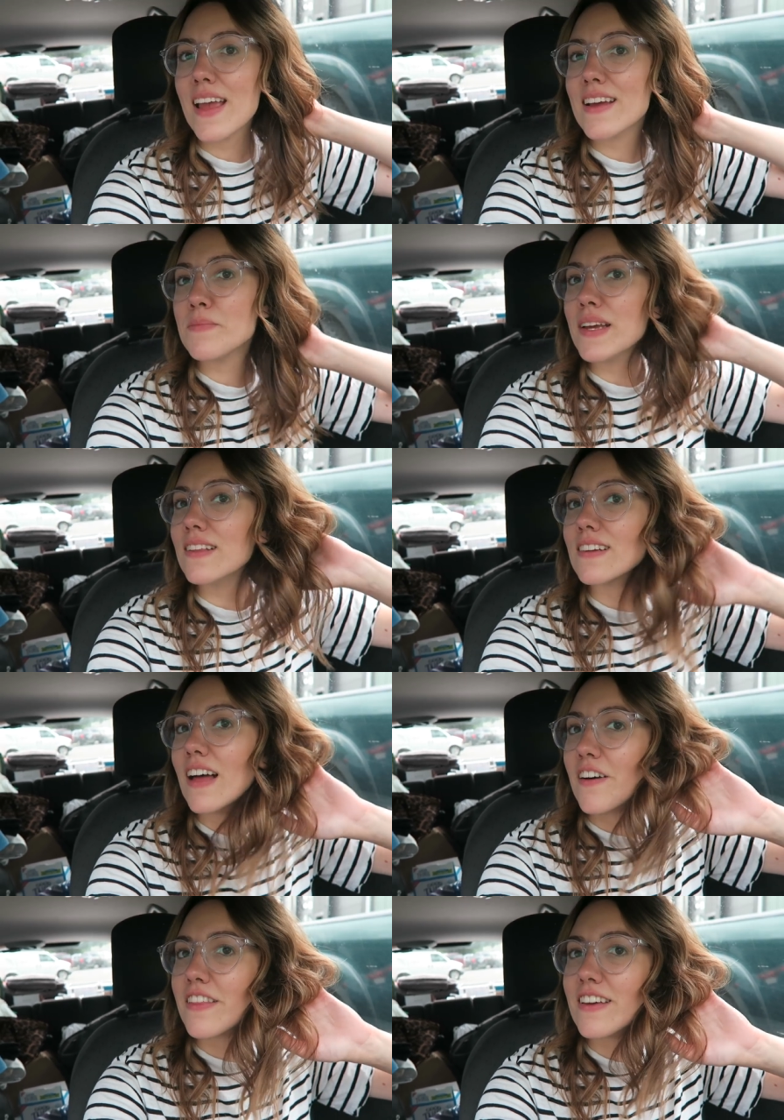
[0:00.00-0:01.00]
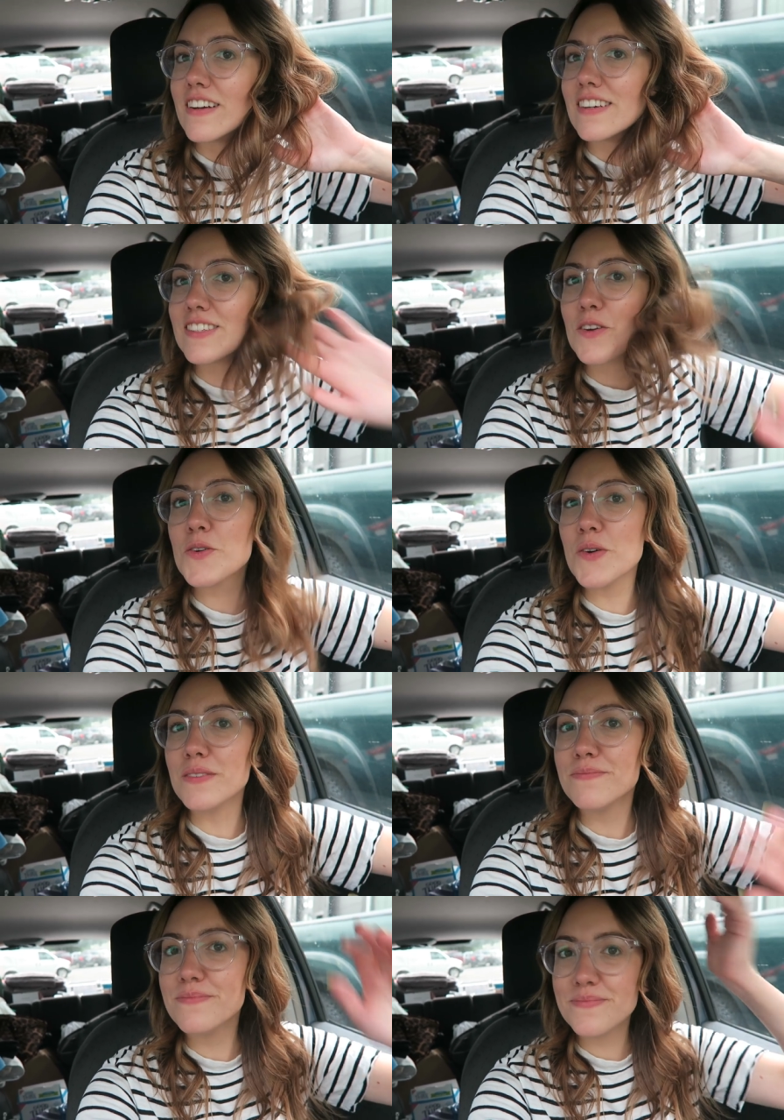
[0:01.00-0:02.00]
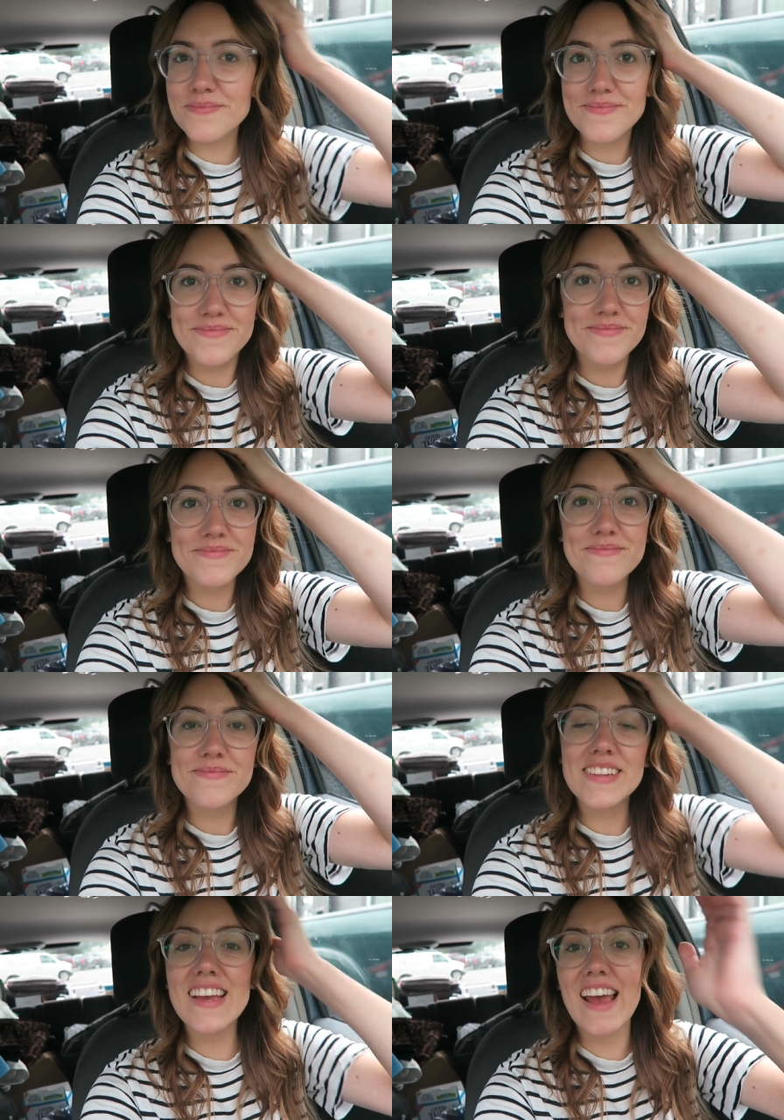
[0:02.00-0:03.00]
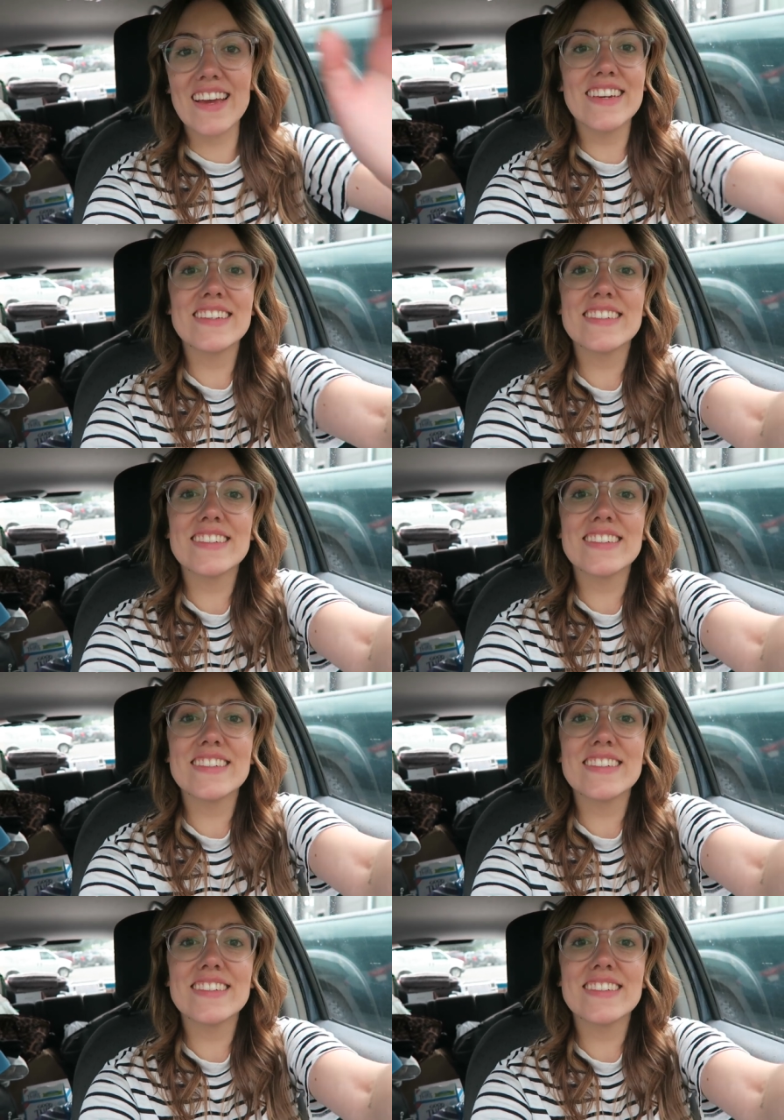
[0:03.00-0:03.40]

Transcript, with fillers: and be a little healthier, so cool. Yay.